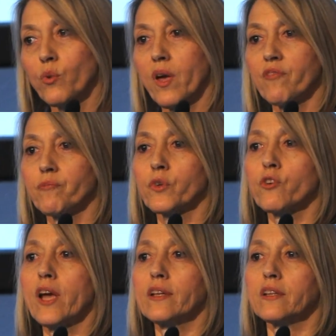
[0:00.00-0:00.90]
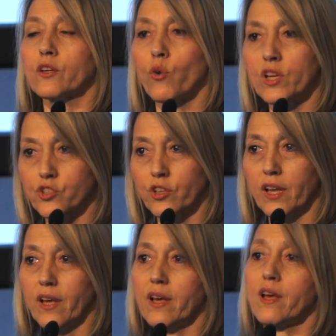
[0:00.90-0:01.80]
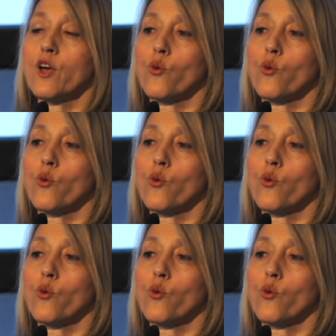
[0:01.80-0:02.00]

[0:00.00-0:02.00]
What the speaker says: We have created a questionnaire